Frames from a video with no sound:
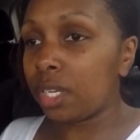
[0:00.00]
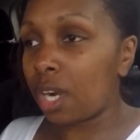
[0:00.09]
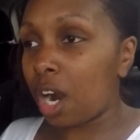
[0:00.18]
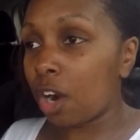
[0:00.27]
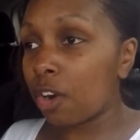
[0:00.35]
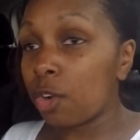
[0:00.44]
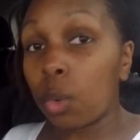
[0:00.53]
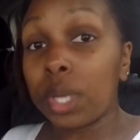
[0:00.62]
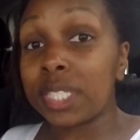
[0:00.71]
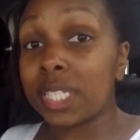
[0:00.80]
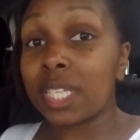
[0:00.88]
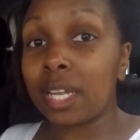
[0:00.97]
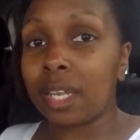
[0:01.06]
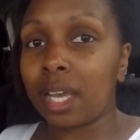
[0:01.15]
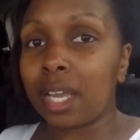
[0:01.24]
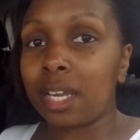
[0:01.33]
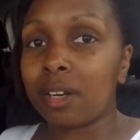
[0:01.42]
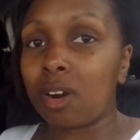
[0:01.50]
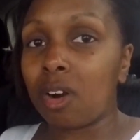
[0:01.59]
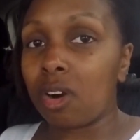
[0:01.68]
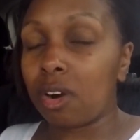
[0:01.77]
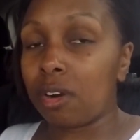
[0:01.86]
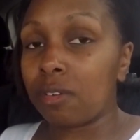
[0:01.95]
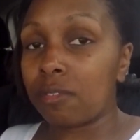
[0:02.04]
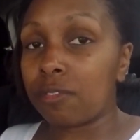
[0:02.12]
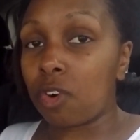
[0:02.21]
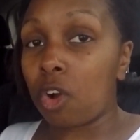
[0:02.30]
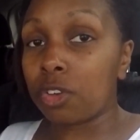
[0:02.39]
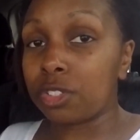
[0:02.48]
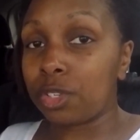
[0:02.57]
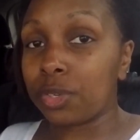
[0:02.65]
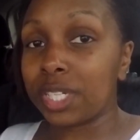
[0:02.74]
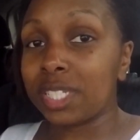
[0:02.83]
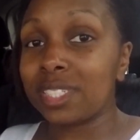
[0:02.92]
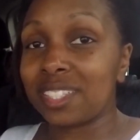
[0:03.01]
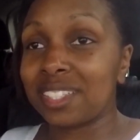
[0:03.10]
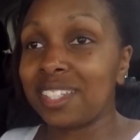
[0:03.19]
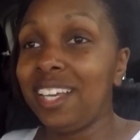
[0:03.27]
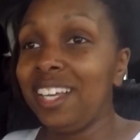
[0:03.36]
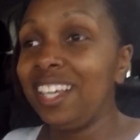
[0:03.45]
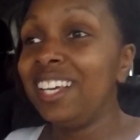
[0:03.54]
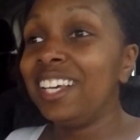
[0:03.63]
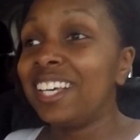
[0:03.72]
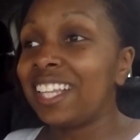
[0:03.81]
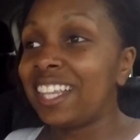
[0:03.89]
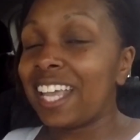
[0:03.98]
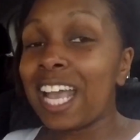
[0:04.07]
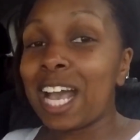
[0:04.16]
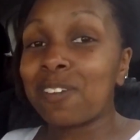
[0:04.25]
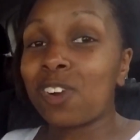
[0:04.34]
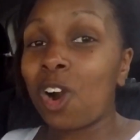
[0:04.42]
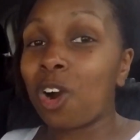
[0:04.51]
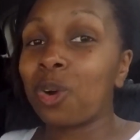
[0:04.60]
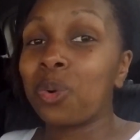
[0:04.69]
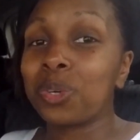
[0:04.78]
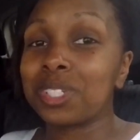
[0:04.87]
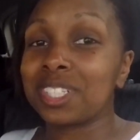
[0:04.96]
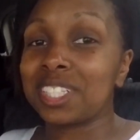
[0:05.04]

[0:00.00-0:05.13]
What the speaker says: Our noises at night are frogs and crickets. They have car horns and